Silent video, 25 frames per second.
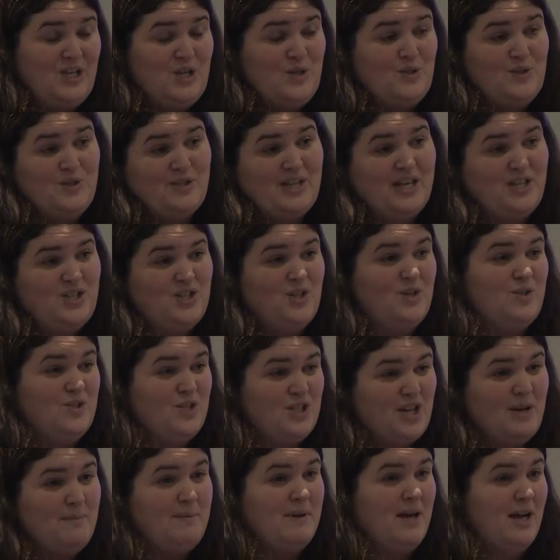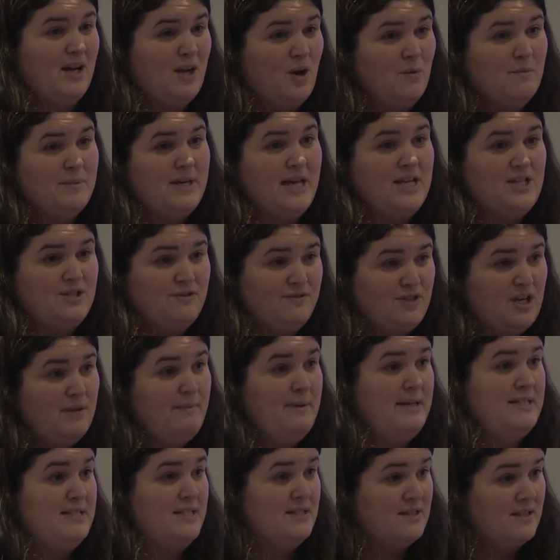use a combination of
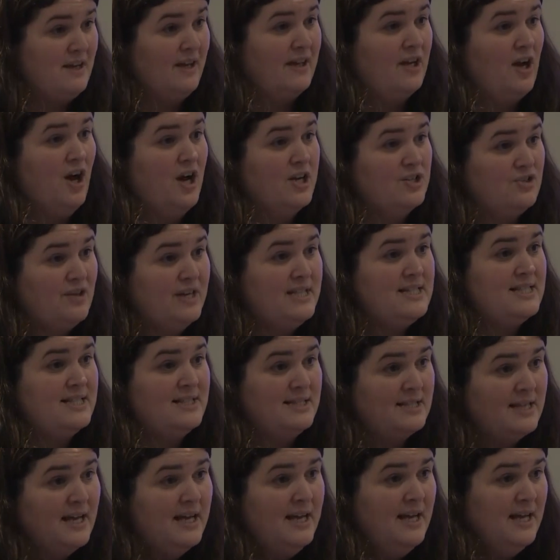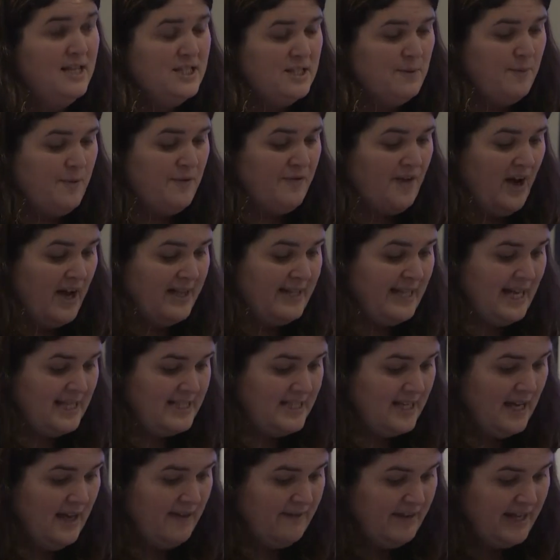GPs and psychiatrists to provide
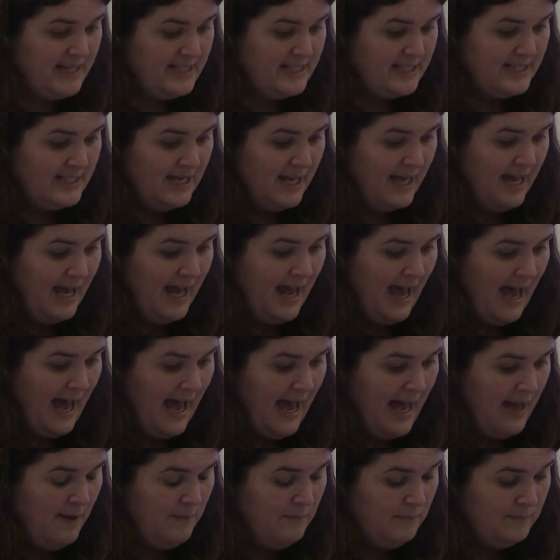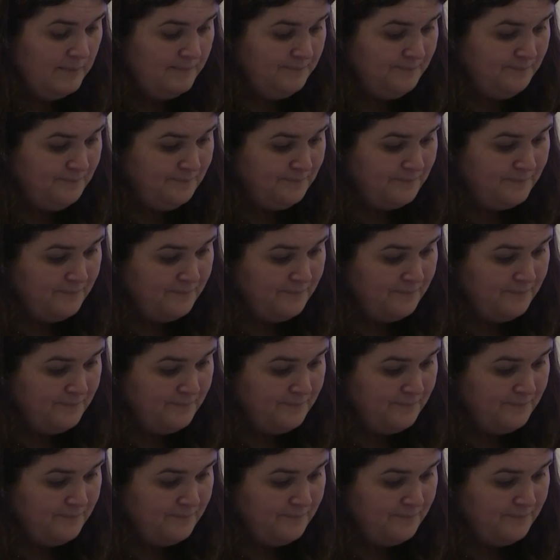that service. So